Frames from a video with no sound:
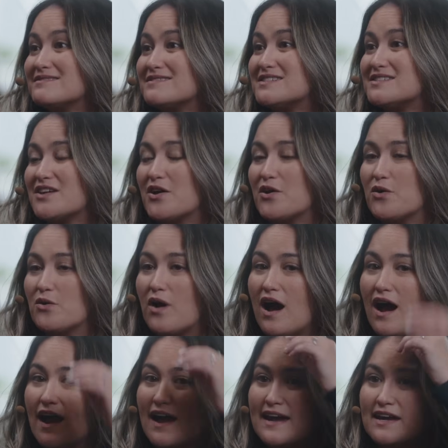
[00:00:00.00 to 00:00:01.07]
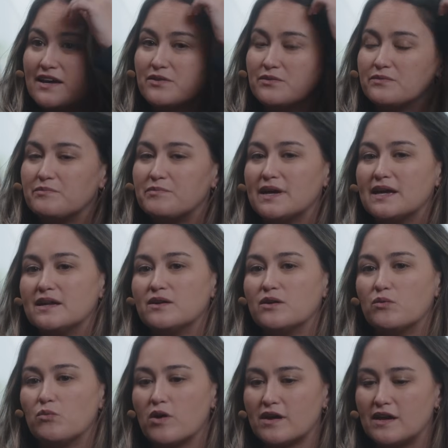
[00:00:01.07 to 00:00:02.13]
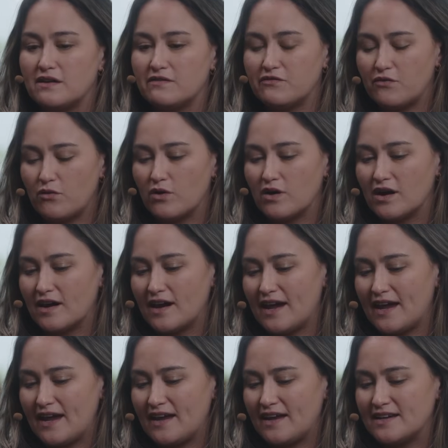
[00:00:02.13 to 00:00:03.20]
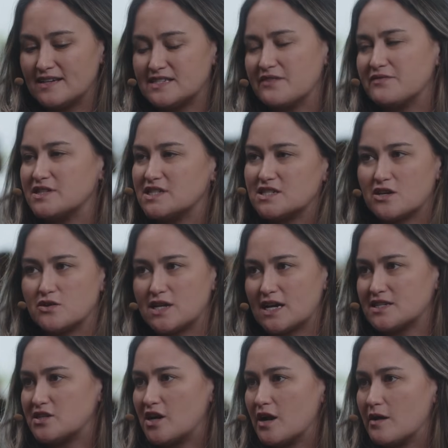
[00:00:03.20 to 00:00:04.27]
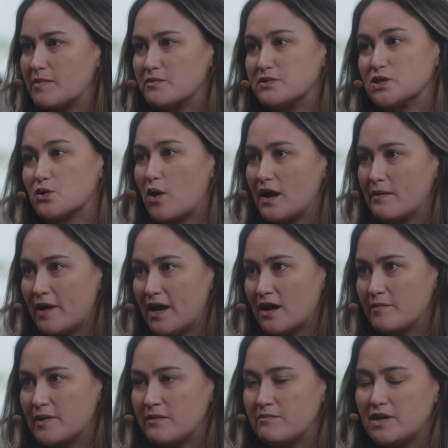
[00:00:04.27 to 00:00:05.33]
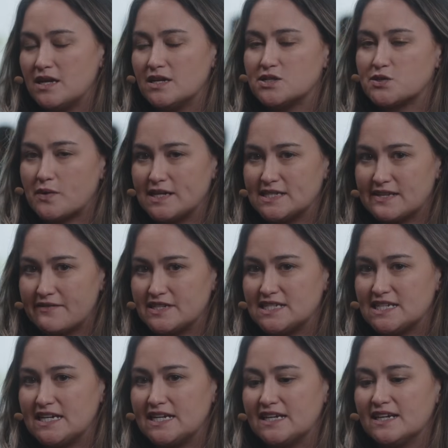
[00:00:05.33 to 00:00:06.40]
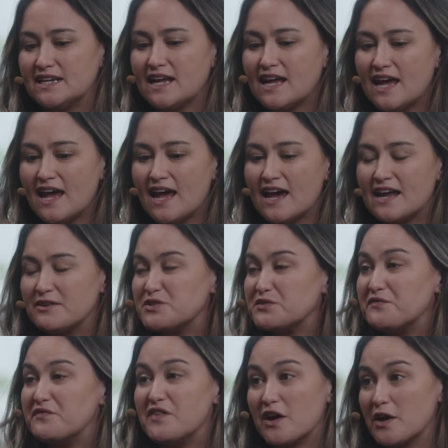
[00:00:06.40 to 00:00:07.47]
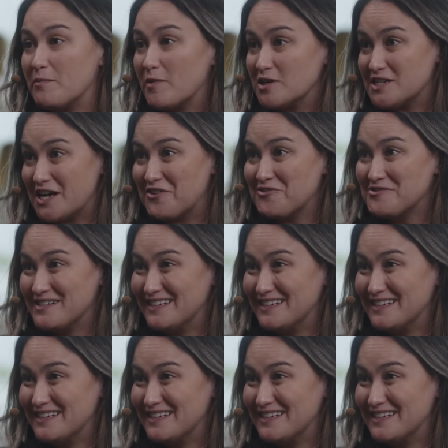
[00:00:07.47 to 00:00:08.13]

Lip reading: So I had been working for a San Francisco tech startup. It was acquired by Airbnb in 2017. I was very burnt out.